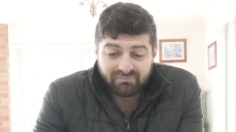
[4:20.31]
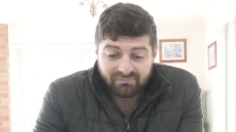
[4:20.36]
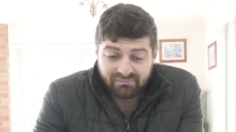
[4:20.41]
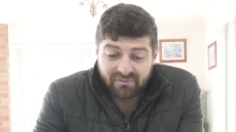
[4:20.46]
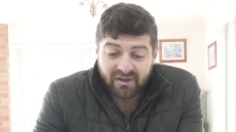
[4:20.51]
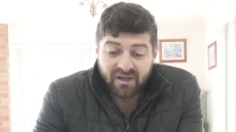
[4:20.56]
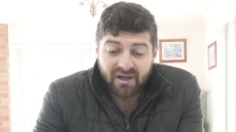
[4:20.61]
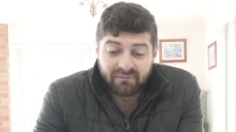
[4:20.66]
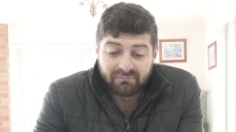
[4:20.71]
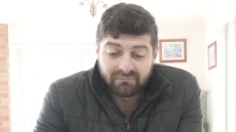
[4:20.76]

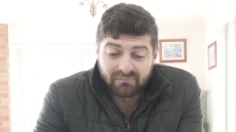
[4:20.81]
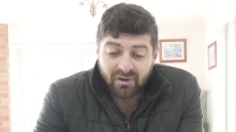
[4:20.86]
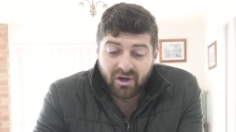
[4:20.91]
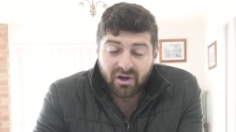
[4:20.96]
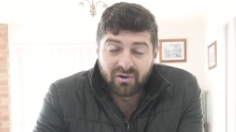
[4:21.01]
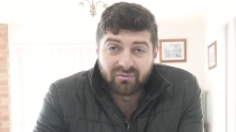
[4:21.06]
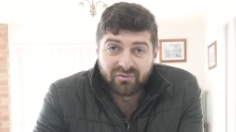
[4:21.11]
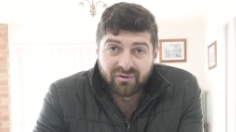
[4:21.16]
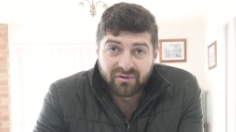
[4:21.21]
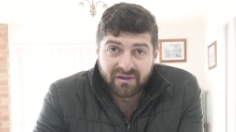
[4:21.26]
Yeah, I
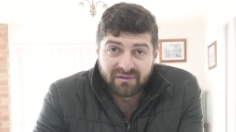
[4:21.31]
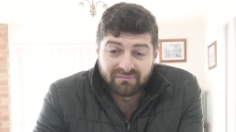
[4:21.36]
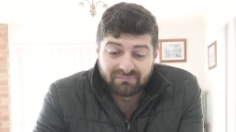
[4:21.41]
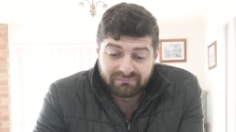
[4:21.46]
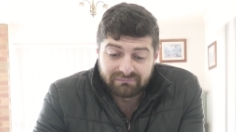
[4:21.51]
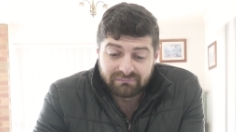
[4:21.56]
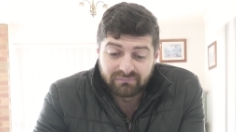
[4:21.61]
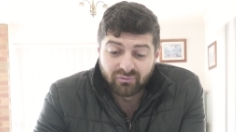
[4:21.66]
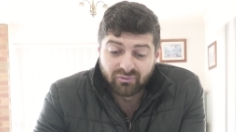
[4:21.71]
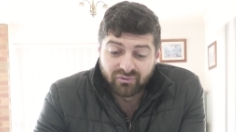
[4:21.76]
really
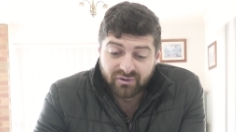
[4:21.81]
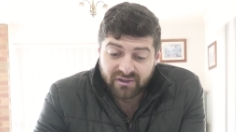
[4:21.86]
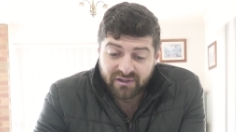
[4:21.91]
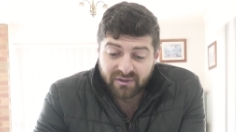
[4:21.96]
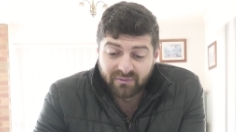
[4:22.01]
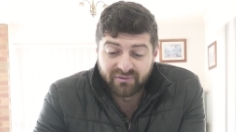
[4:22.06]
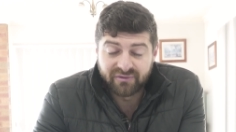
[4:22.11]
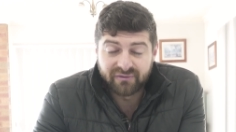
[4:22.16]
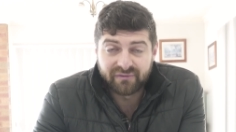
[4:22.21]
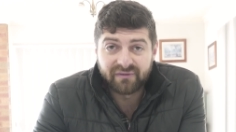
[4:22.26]

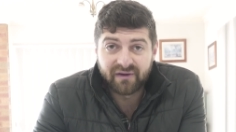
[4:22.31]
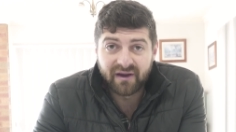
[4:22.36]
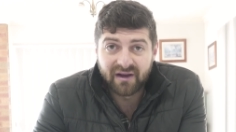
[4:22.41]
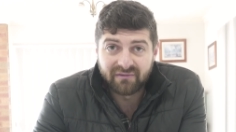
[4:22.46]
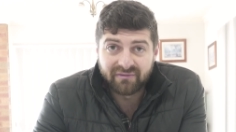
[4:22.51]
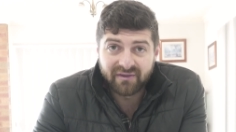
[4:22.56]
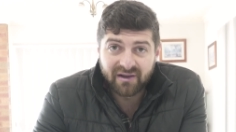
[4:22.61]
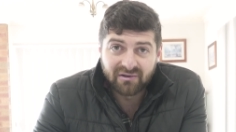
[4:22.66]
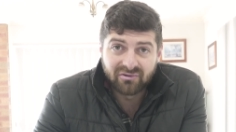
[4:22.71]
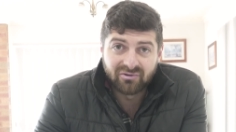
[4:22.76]
was a fan
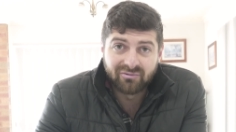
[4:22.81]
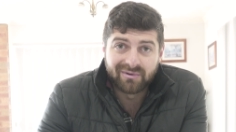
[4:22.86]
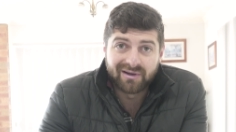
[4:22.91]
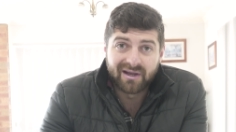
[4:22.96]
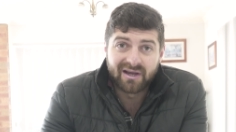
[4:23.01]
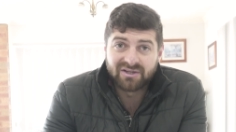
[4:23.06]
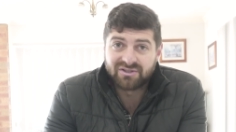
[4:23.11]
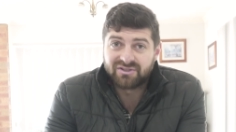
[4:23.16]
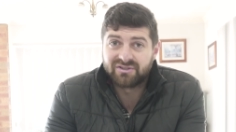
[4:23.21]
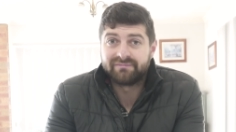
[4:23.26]
of that
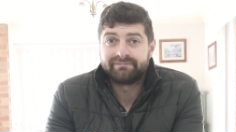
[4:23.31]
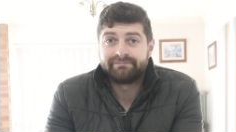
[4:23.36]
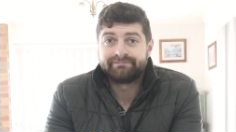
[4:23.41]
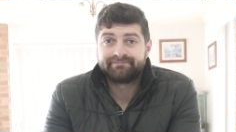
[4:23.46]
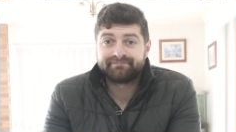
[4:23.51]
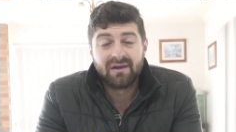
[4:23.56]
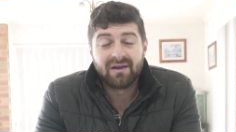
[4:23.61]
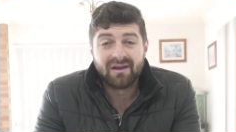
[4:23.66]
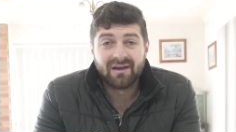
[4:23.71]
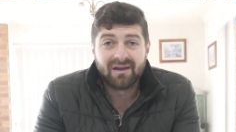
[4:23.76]
illumination.
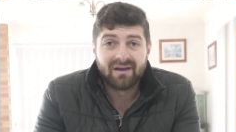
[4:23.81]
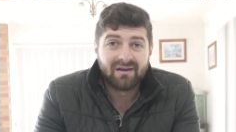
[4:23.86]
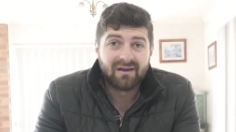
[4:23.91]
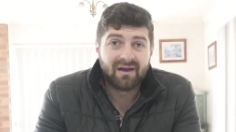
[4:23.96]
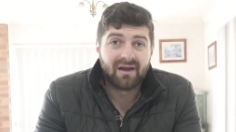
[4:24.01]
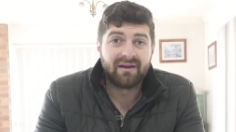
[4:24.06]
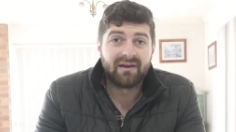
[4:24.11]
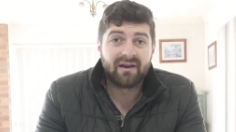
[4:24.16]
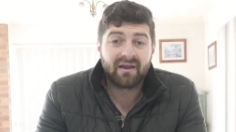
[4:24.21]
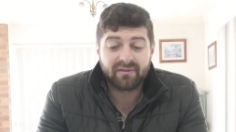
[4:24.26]

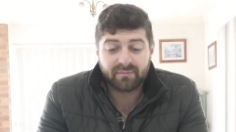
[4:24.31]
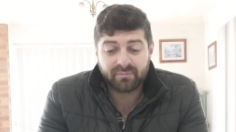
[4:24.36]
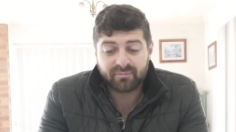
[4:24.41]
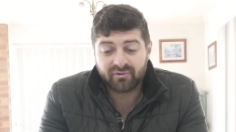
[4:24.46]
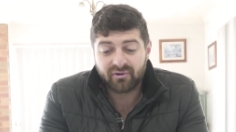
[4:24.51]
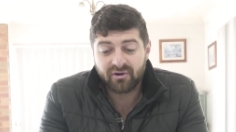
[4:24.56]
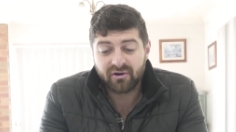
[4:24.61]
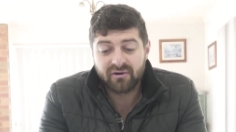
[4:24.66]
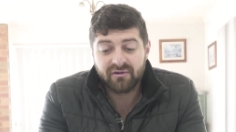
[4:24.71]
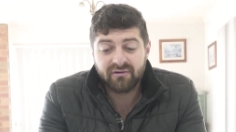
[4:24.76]
Another
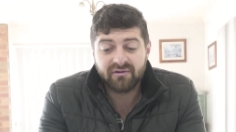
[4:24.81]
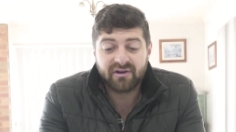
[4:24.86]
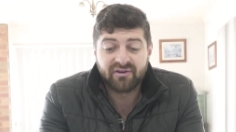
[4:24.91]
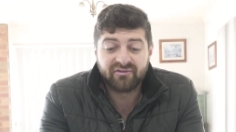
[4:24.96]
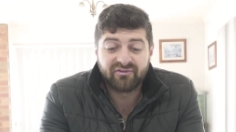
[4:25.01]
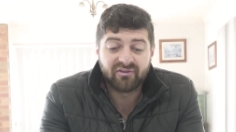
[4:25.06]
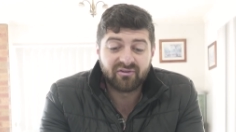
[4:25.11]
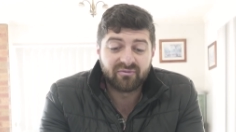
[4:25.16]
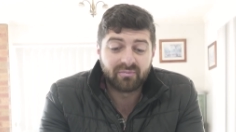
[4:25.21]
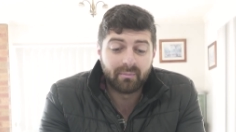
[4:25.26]
pro is
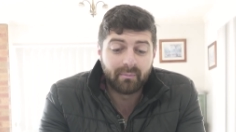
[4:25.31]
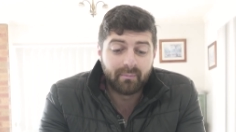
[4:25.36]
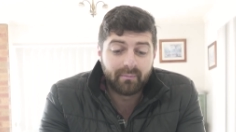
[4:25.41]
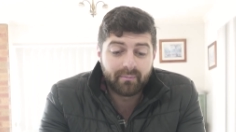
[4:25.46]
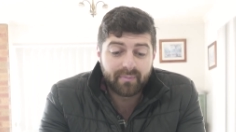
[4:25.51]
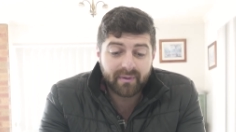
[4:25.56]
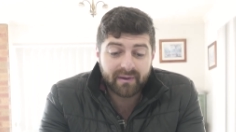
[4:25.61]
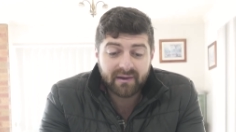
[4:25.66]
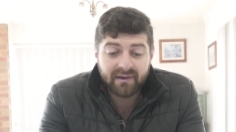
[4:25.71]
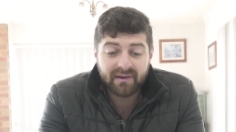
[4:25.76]
this
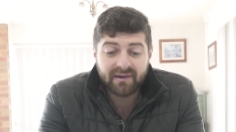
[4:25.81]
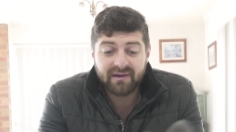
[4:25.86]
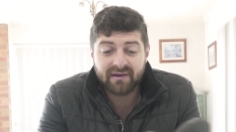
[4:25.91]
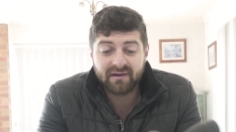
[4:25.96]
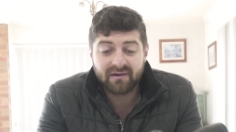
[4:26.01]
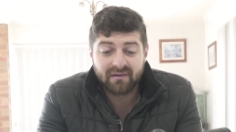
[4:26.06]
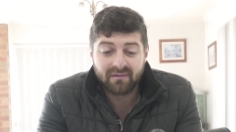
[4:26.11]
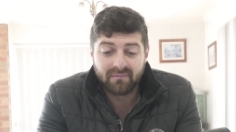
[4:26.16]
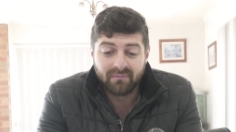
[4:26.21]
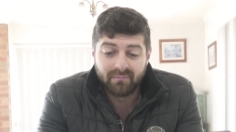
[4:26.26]

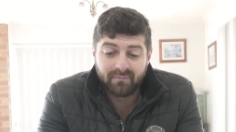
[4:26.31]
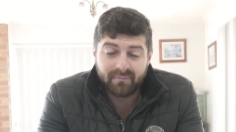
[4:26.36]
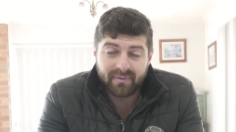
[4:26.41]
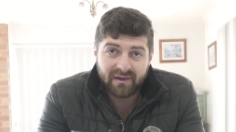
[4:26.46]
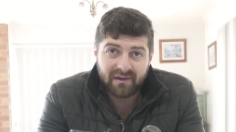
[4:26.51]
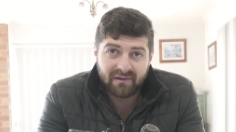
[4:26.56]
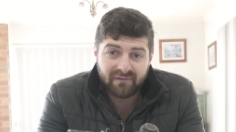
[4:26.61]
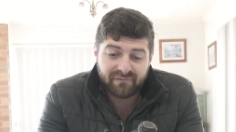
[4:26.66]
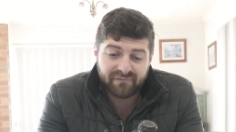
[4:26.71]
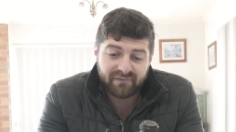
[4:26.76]
big,
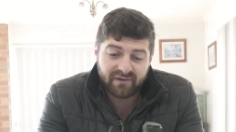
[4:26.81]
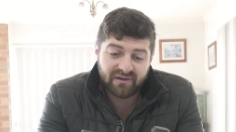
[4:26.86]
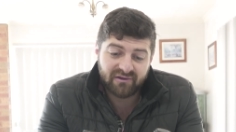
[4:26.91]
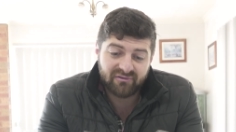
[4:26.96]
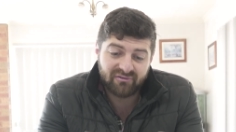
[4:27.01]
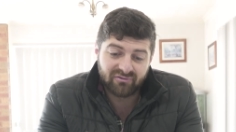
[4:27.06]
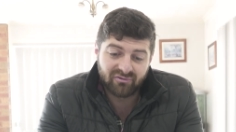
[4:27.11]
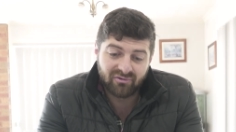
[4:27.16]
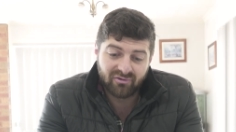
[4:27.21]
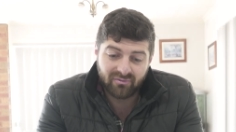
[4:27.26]
beefy
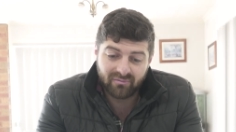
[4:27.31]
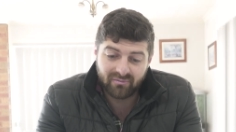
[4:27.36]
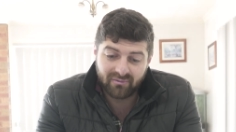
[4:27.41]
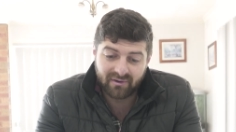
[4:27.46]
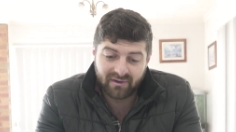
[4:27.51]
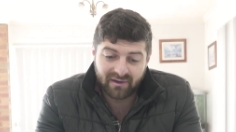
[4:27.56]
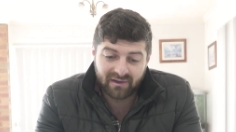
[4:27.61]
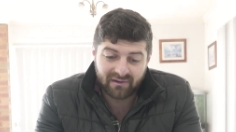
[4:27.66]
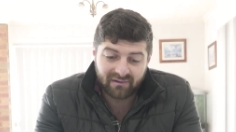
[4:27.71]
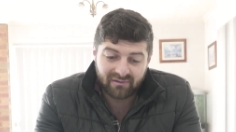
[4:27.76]
zoom
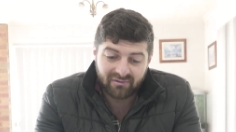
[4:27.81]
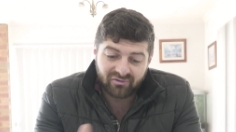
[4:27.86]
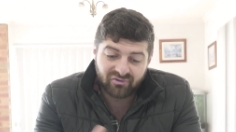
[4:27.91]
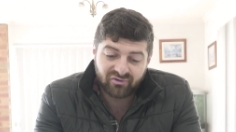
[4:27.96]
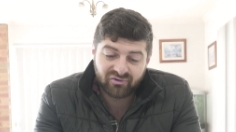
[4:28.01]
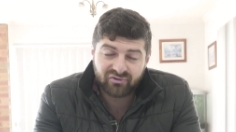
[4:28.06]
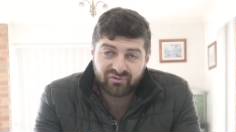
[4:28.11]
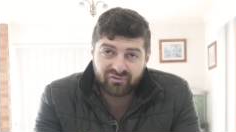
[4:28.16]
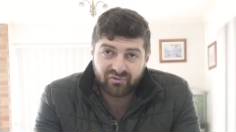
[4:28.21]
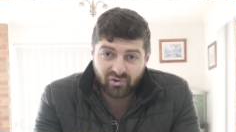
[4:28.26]
ring.
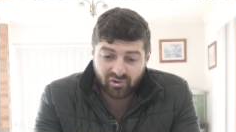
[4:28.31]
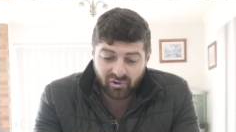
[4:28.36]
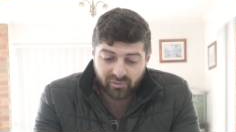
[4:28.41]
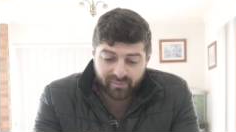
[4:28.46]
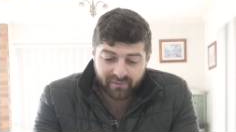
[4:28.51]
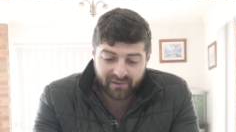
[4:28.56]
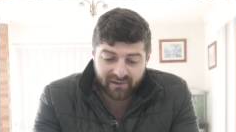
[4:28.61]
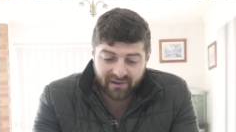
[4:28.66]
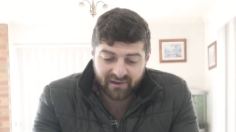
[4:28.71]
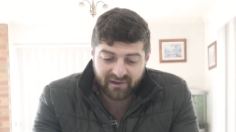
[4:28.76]

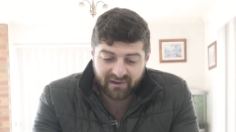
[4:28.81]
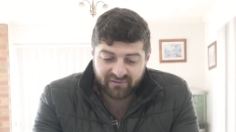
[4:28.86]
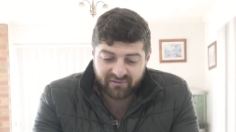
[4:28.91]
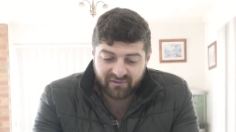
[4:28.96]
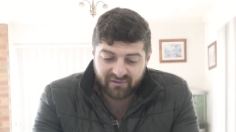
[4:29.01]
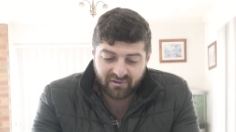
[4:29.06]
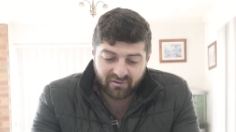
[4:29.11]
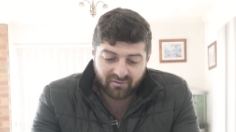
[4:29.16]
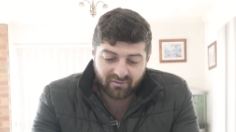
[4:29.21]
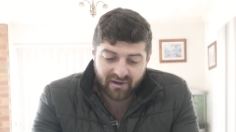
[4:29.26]
Super easy
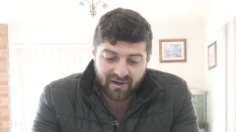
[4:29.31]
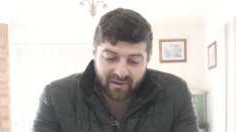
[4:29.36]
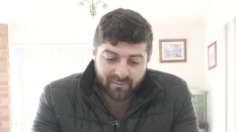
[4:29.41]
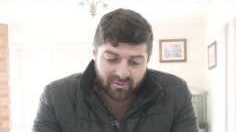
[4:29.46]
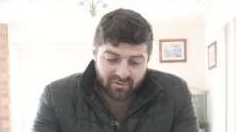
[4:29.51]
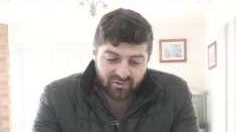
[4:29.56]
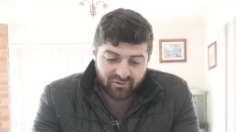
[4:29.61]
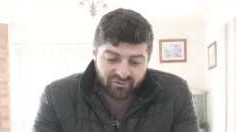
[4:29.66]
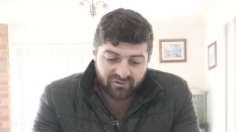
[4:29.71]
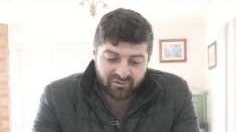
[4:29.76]
to grab
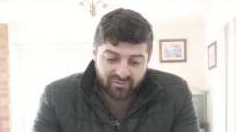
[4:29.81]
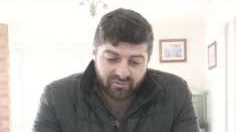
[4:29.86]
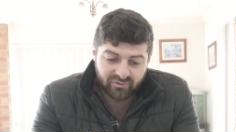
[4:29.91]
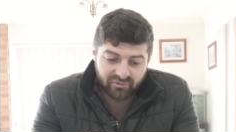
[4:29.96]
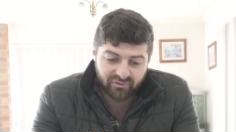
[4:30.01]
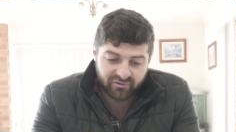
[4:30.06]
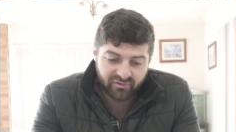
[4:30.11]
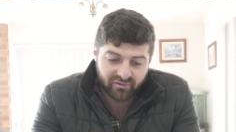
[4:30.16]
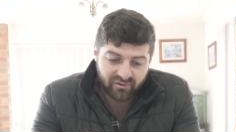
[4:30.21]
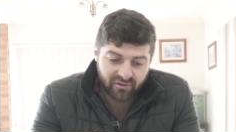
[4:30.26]
onto
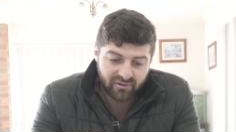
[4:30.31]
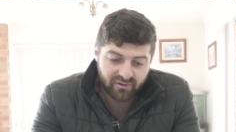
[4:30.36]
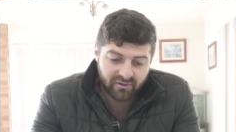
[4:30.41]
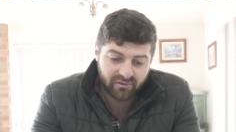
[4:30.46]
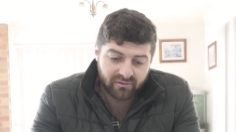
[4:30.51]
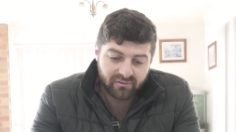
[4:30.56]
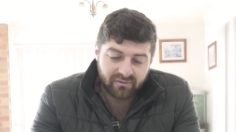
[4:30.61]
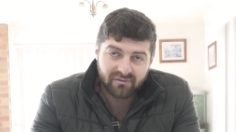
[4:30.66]
and turn.